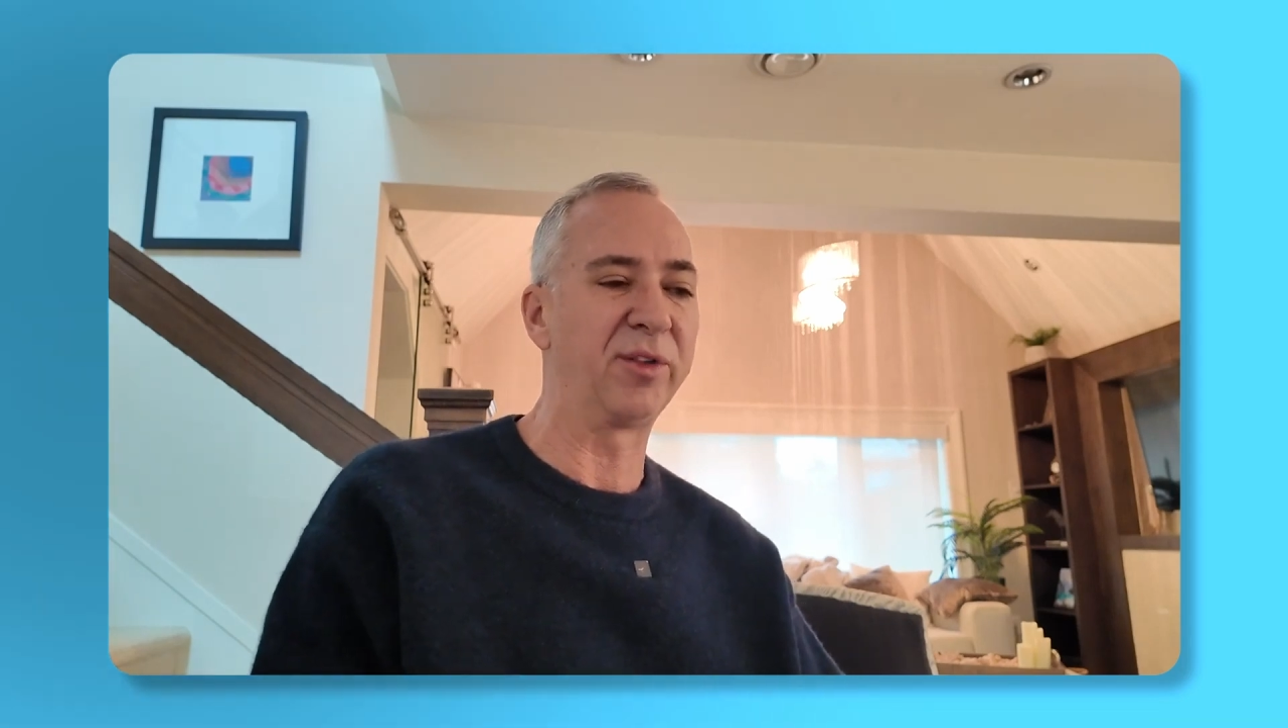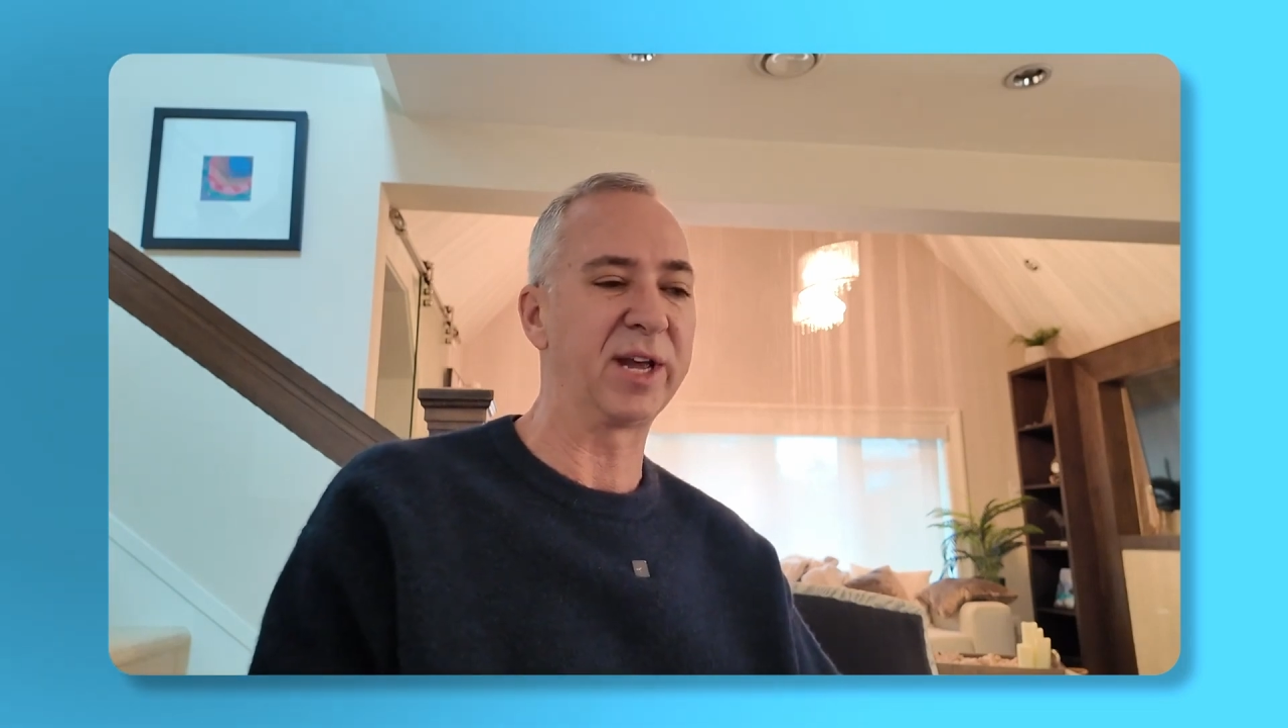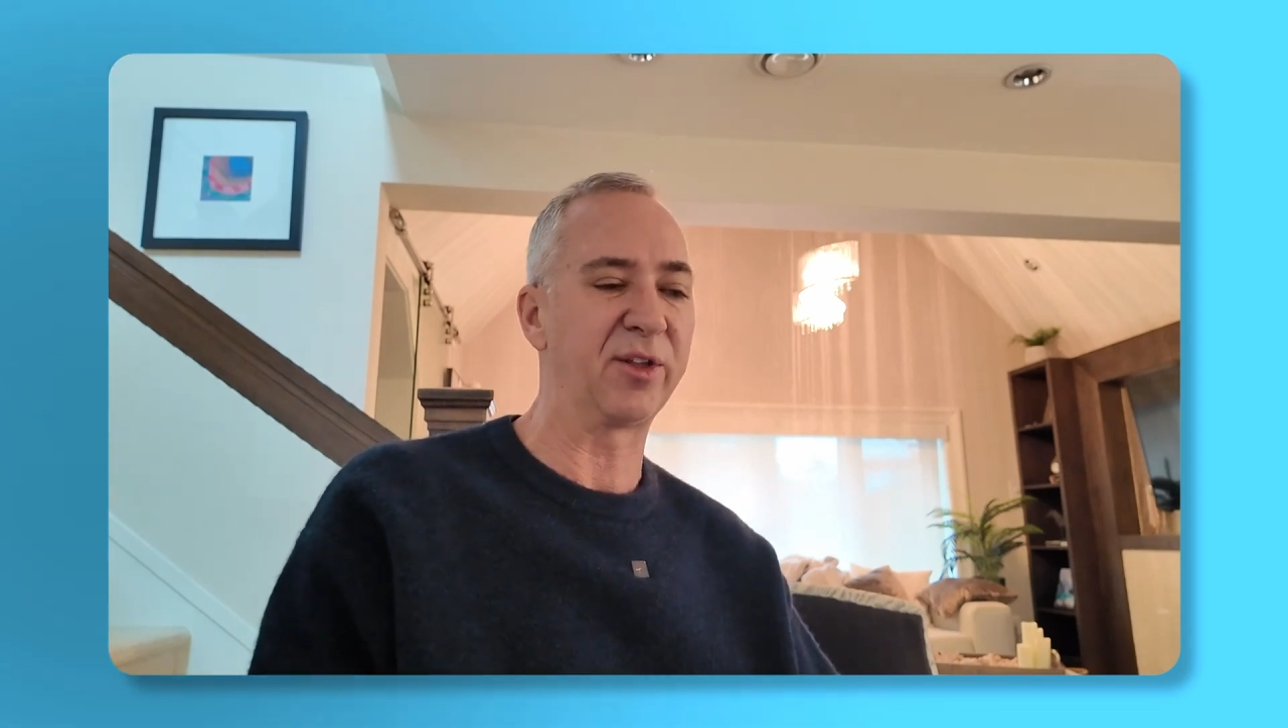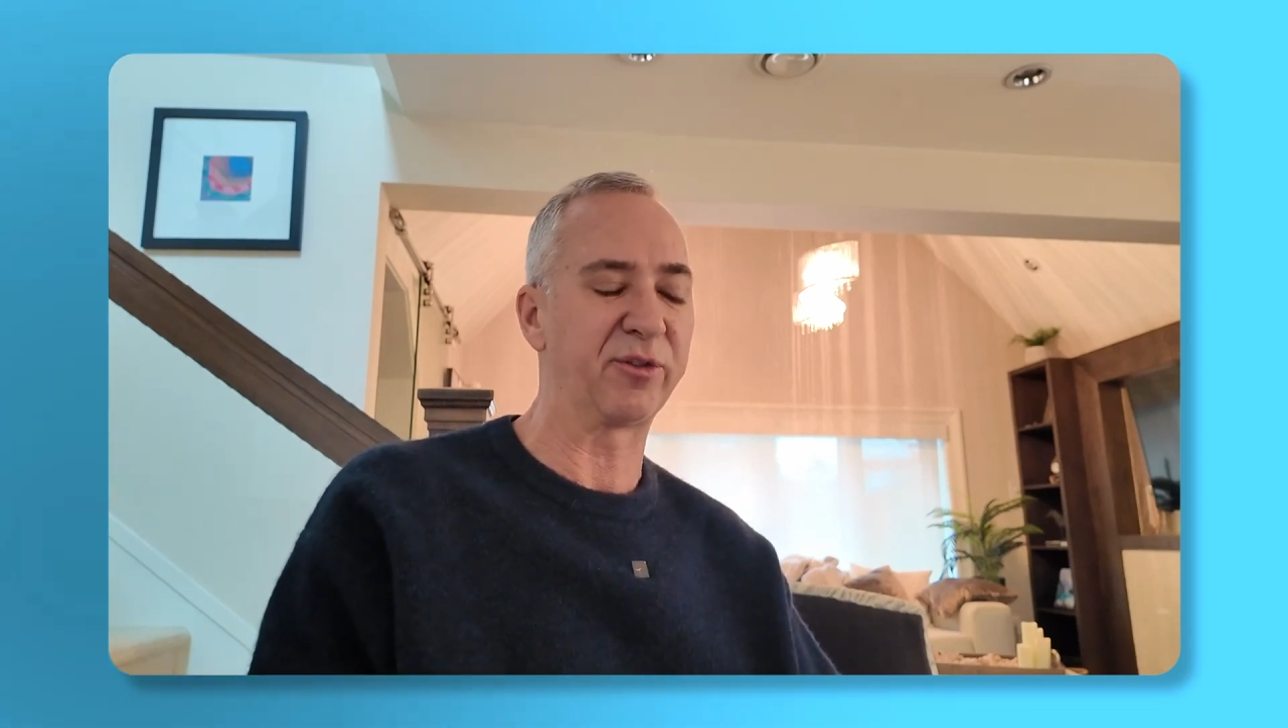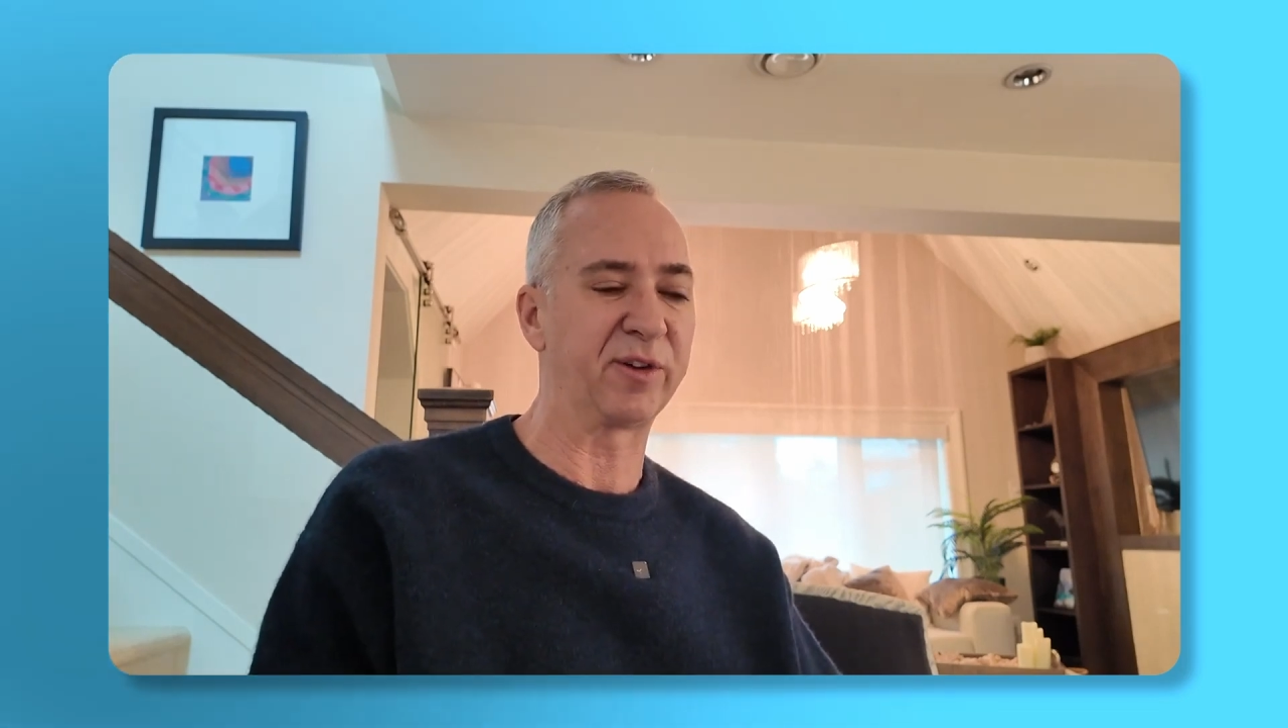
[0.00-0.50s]
the
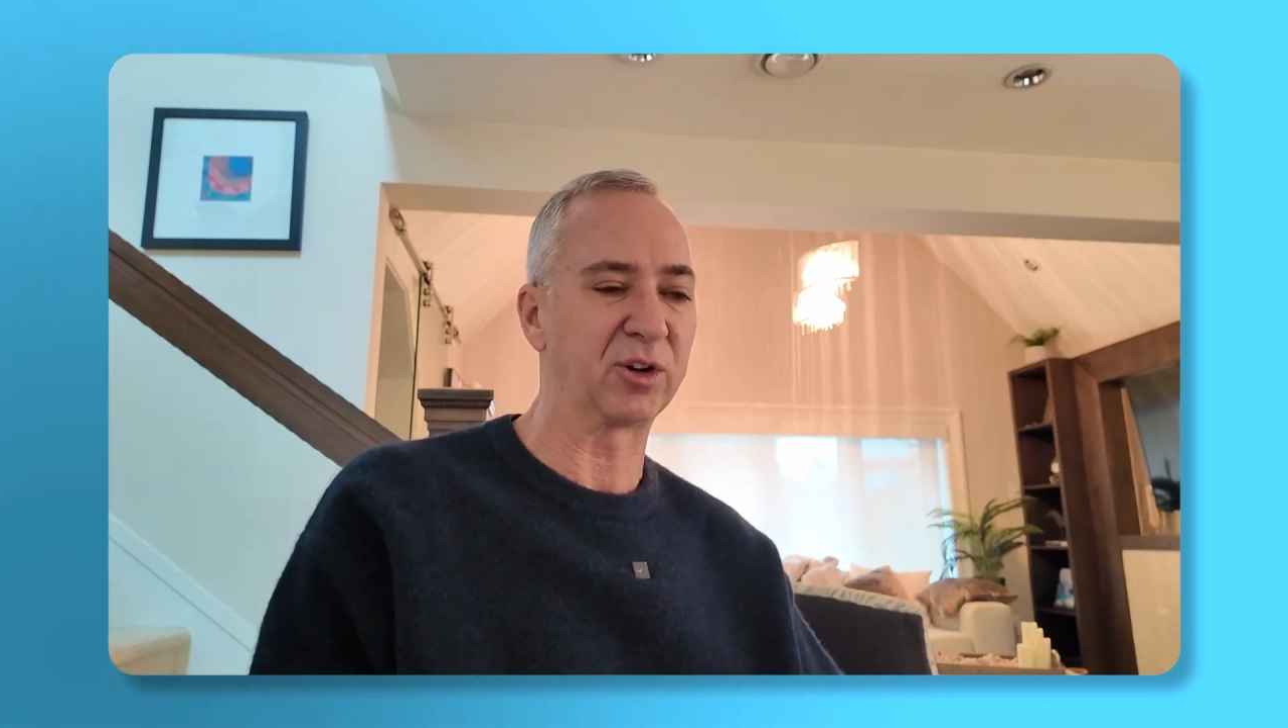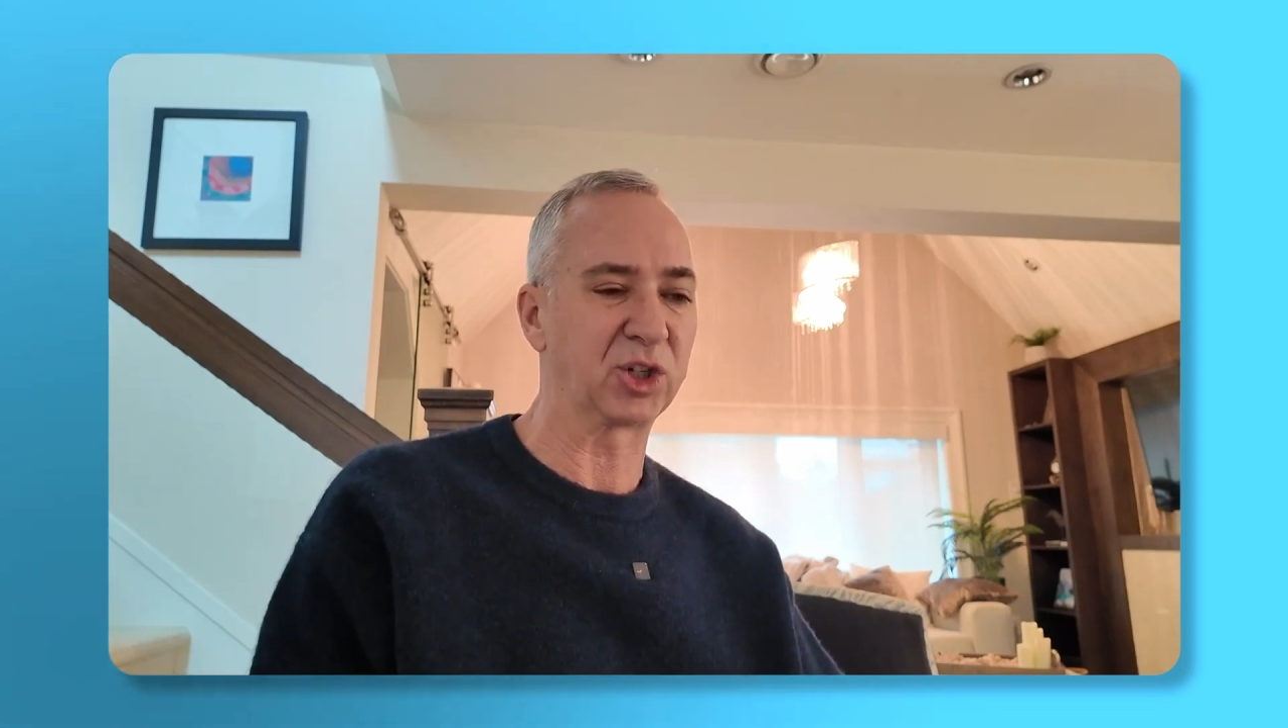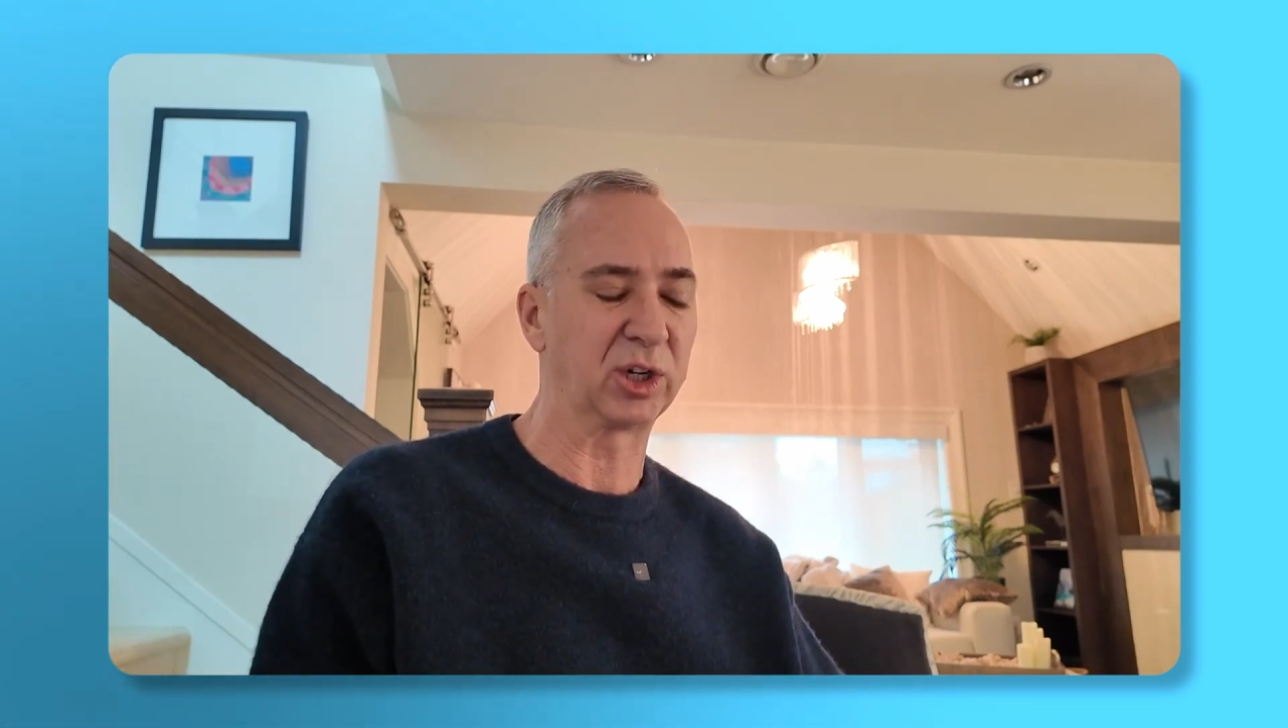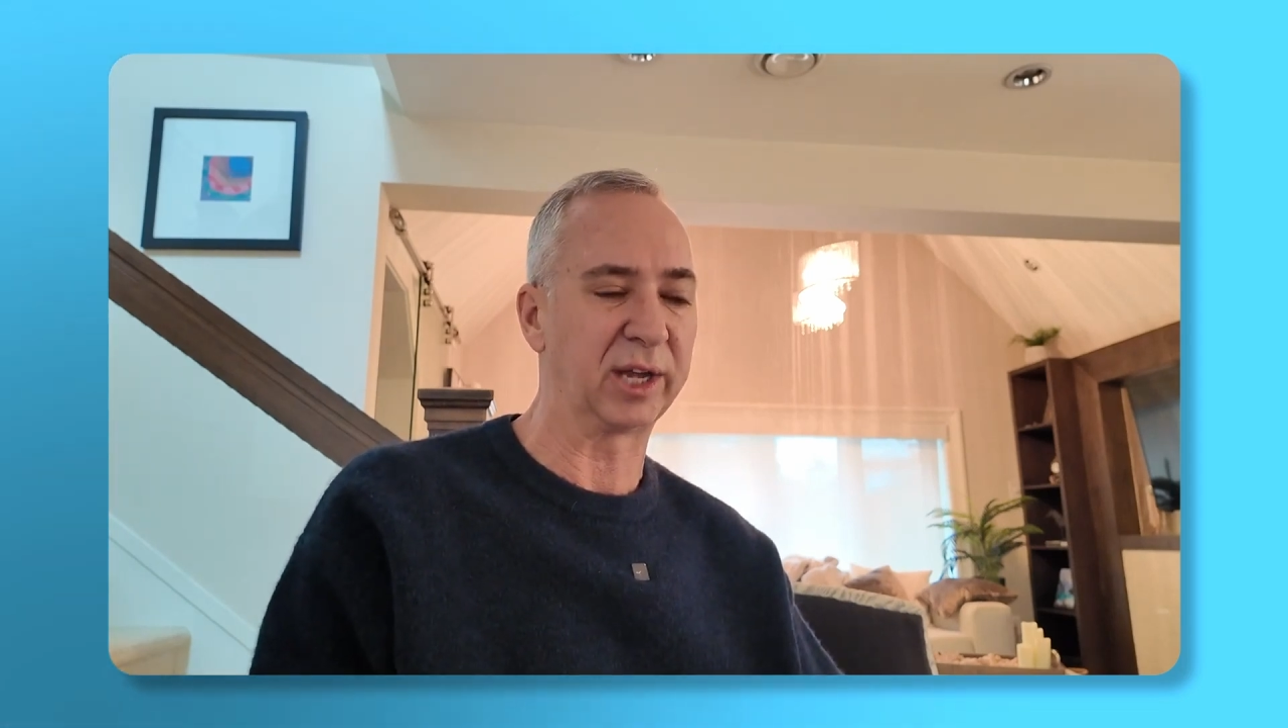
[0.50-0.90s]
other functional